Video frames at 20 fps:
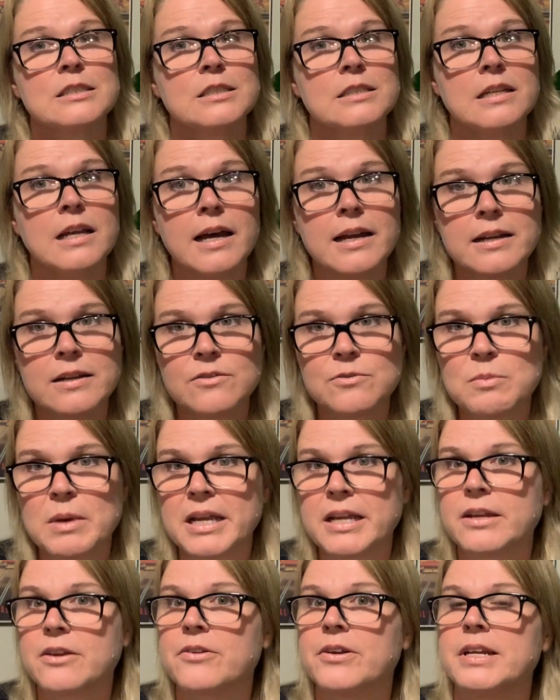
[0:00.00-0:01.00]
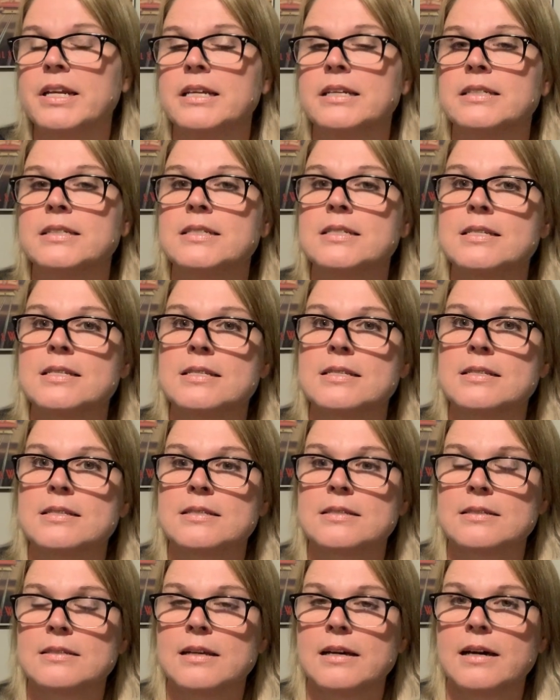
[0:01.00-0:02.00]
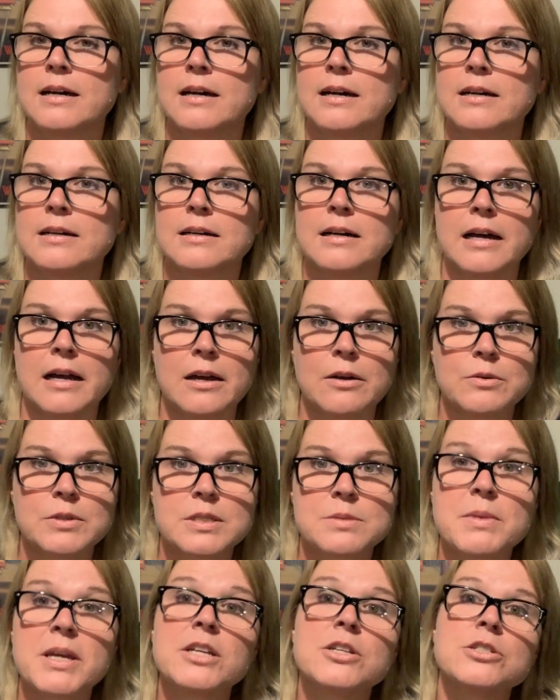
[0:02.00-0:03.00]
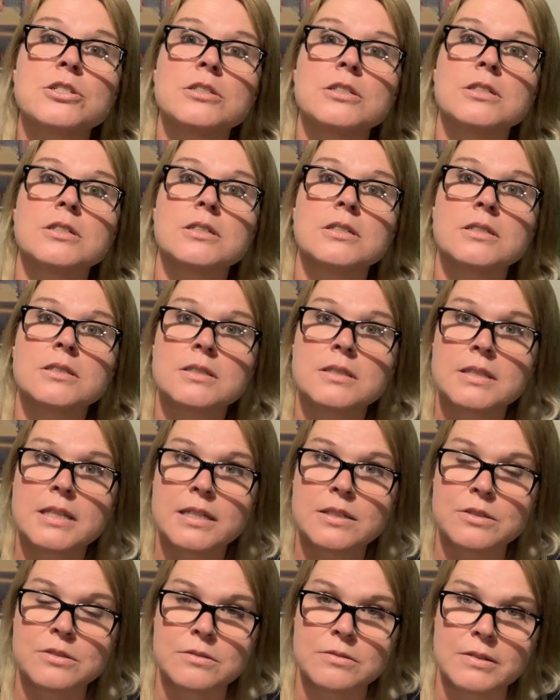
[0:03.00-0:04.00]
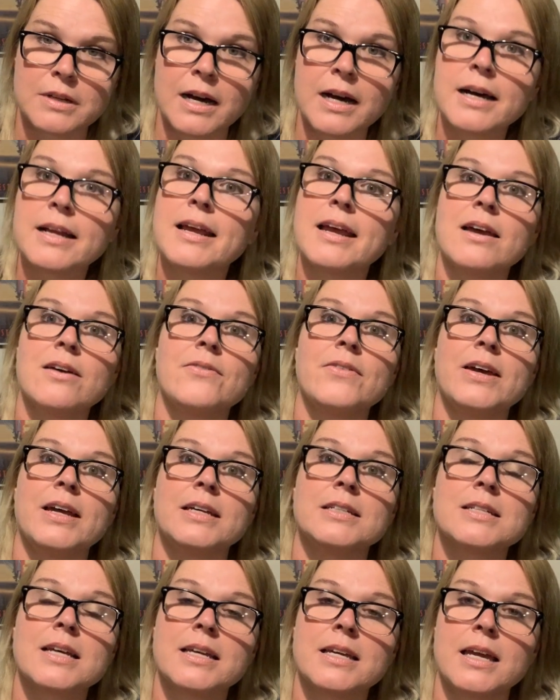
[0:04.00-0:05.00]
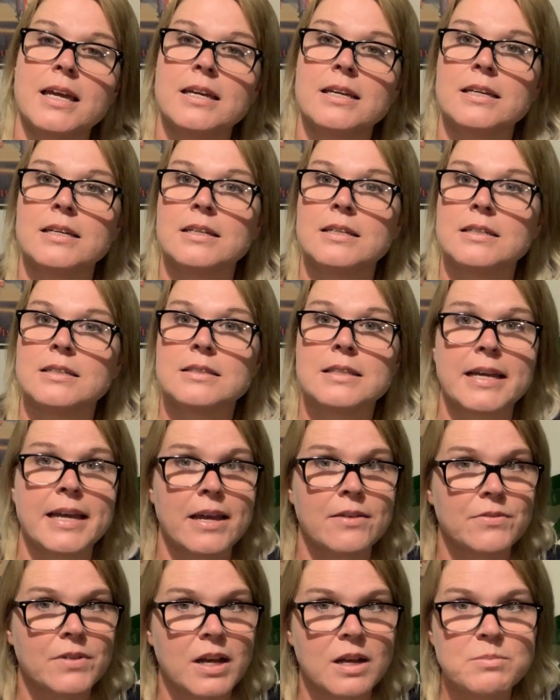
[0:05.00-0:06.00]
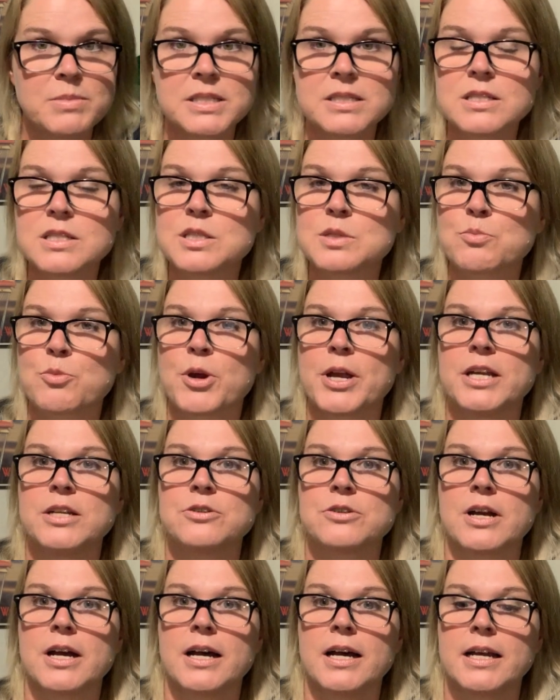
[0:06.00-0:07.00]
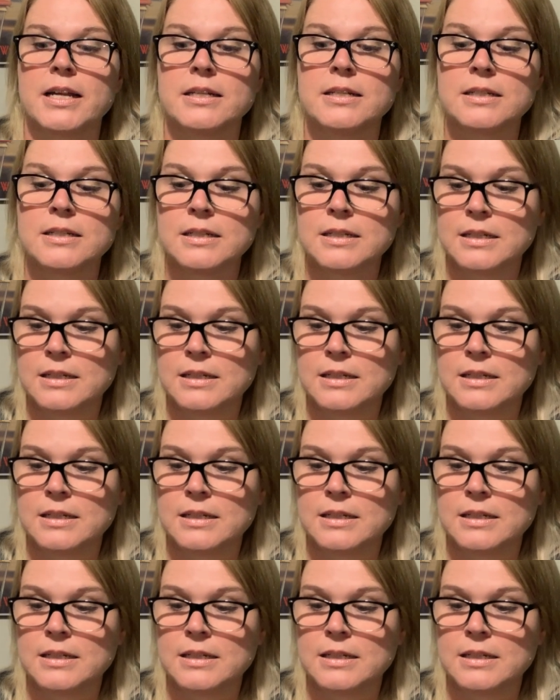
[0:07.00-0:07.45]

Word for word: None of my ingredients, uh, I always make sure they do not have anti-caking. They have not been spray dried.